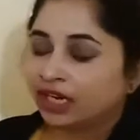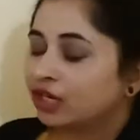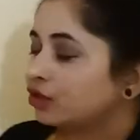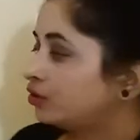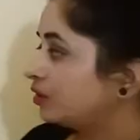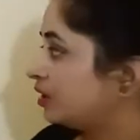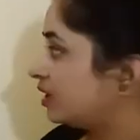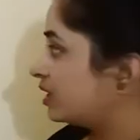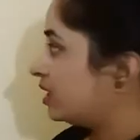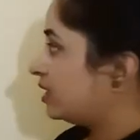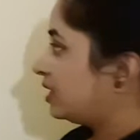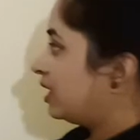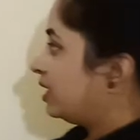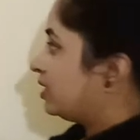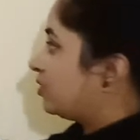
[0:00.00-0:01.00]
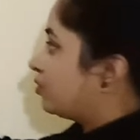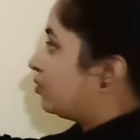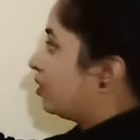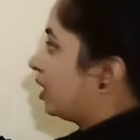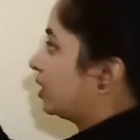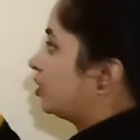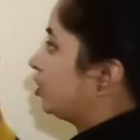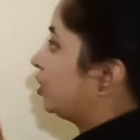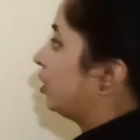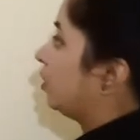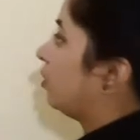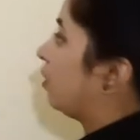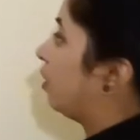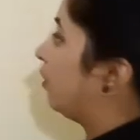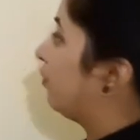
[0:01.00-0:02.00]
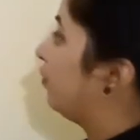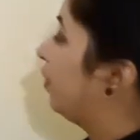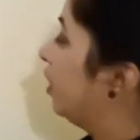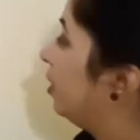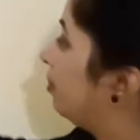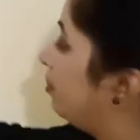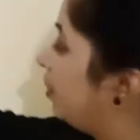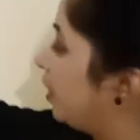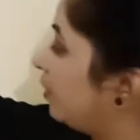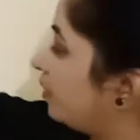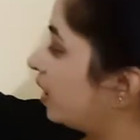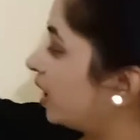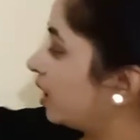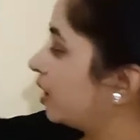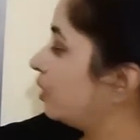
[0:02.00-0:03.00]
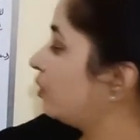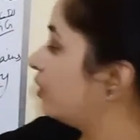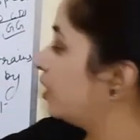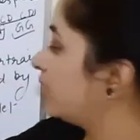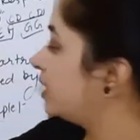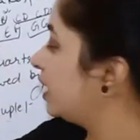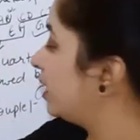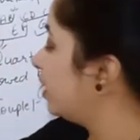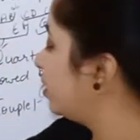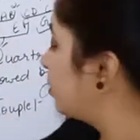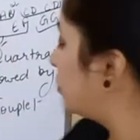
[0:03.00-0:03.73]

So this is the structure of Petrarchan or Italian